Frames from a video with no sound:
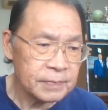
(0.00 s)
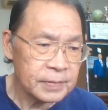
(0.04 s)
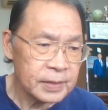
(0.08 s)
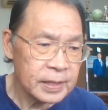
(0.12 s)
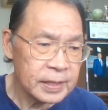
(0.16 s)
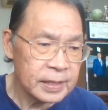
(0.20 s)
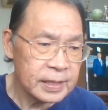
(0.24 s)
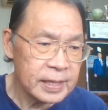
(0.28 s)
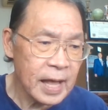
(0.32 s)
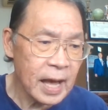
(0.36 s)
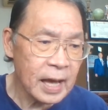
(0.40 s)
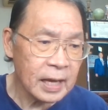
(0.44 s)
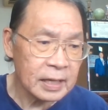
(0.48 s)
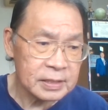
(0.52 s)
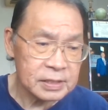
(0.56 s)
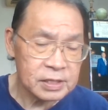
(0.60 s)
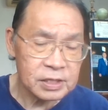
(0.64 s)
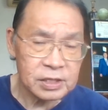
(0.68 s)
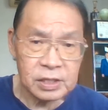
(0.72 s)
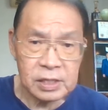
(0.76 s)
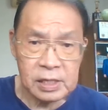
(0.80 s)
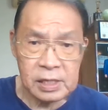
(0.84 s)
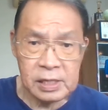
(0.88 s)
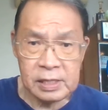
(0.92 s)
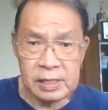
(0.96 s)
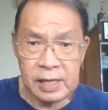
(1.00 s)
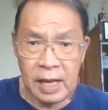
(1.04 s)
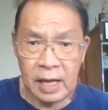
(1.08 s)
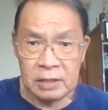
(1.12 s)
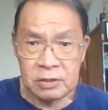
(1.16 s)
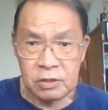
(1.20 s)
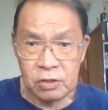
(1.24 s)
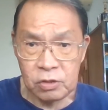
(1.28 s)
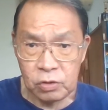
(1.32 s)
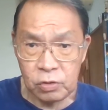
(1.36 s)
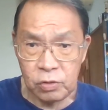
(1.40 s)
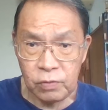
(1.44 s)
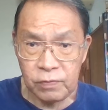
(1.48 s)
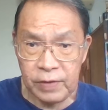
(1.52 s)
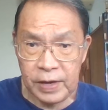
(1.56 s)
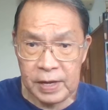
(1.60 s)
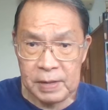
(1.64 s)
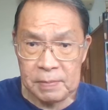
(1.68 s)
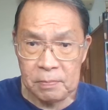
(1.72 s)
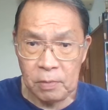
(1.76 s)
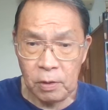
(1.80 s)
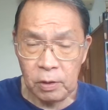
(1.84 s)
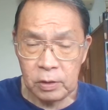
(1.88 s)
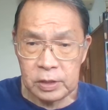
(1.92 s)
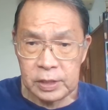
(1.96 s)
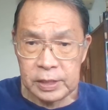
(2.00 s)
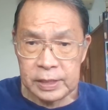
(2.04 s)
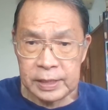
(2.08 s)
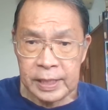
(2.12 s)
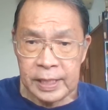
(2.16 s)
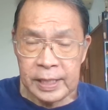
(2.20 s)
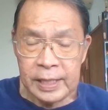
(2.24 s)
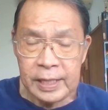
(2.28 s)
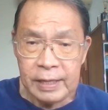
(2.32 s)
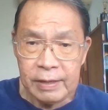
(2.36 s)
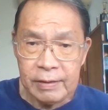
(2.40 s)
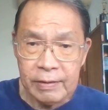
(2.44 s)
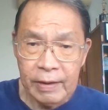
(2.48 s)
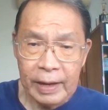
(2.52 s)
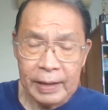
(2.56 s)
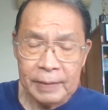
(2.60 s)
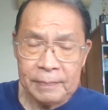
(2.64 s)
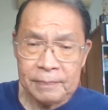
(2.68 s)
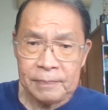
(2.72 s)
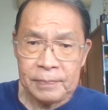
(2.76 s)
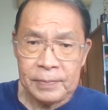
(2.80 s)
lungs. Lungs are so very important, right?